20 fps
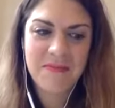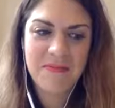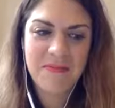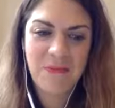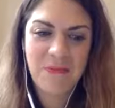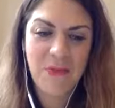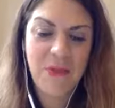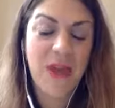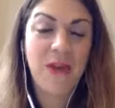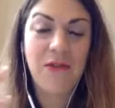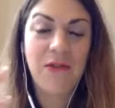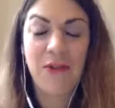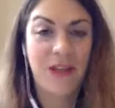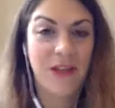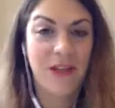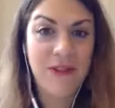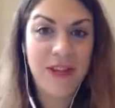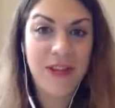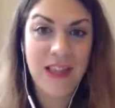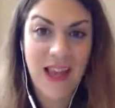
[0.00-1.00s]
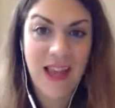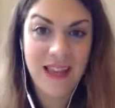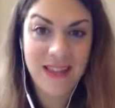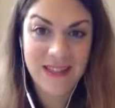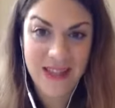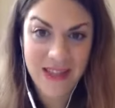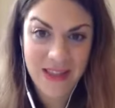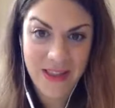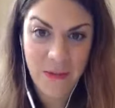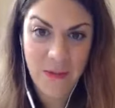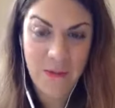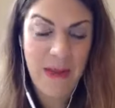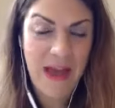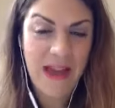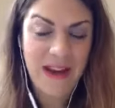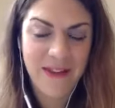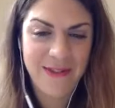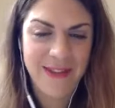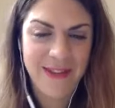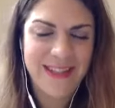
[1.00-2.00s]
without really realizing they were
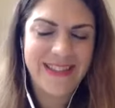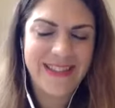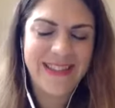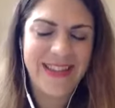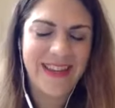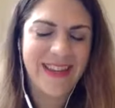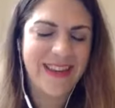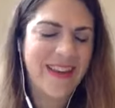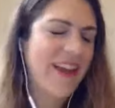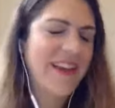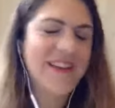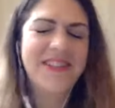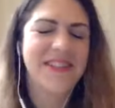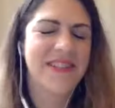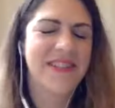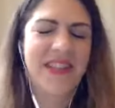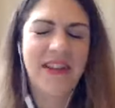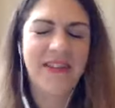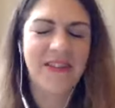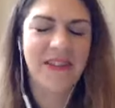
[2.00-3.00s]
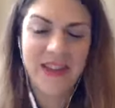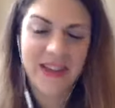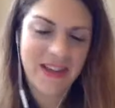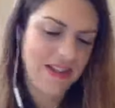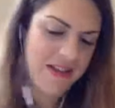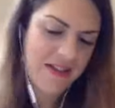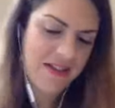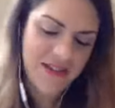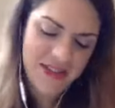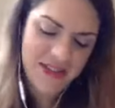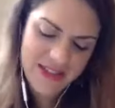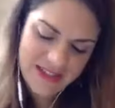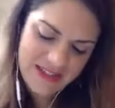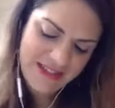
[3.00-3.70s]
manifesting it. I just love it. I love it.